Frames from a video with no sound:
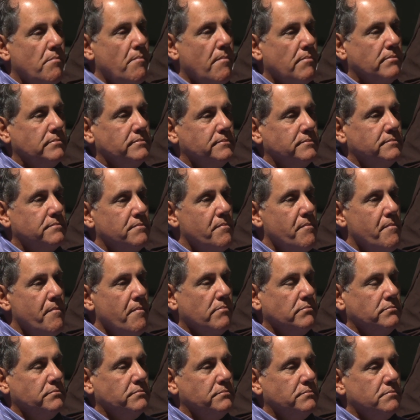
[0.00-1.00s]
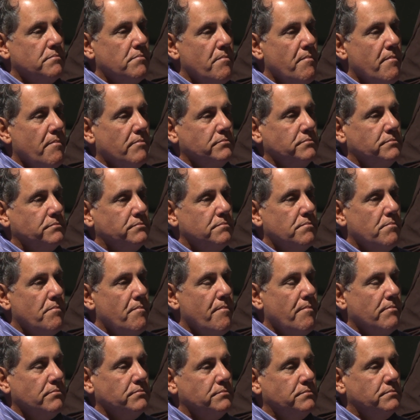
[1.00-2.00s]
to send an American
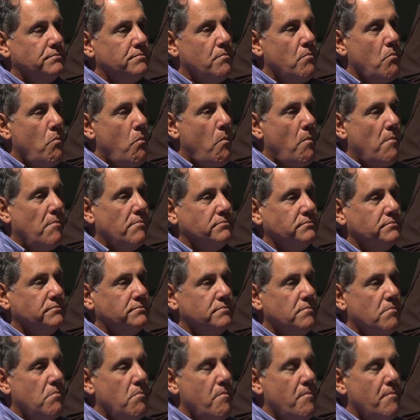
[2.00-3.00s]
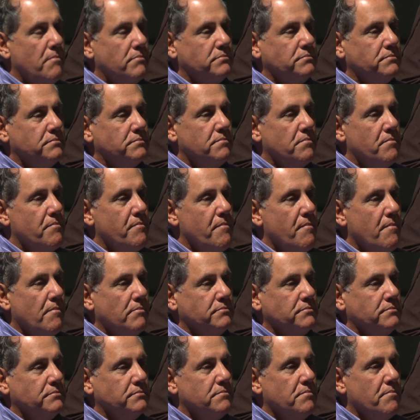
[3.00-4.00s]
boat, an American official naval
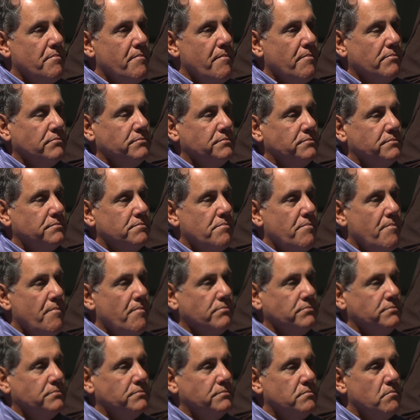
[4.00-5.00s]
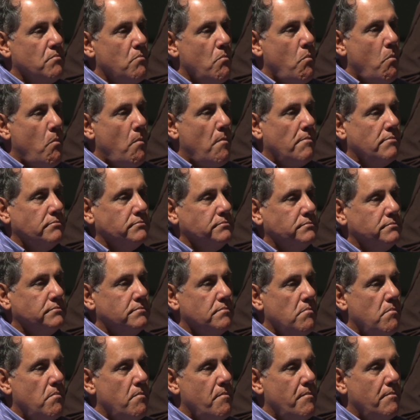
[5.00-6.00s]
ship to France to bring him back as a
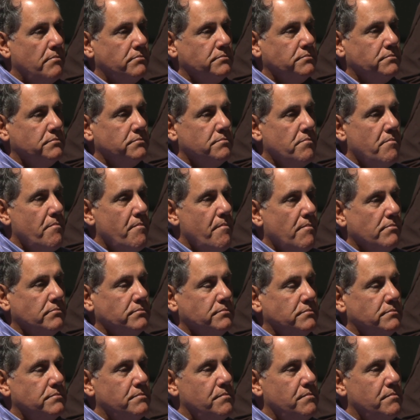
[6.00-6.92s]
hero to our revolution.